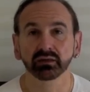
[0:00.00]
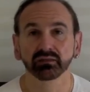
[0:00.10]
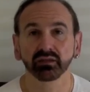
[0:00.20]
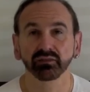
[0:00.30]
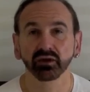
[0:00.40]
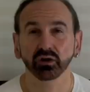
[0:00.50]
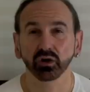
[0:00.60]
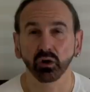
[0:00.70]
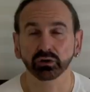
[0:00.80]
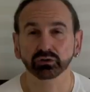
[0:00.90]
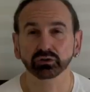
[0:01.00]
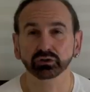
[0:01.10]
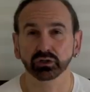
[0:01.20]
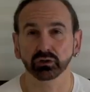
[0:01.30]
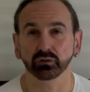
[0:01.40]
that they're going to
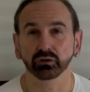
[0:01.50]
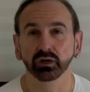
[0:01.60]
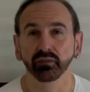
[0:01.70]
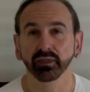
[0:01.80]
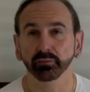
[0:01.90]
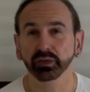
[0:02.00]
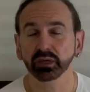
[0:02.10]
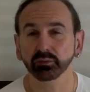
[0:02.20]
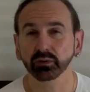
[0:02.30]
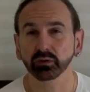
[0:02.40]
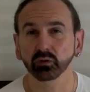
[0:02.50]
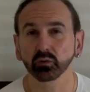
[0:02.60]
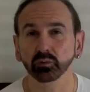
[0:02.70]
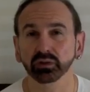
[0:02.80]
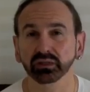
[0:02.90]
show that people
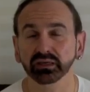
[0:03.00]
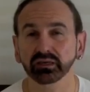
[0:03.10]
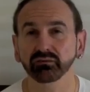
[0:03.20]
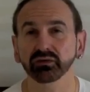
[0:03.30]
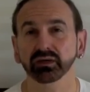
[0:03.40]
who believe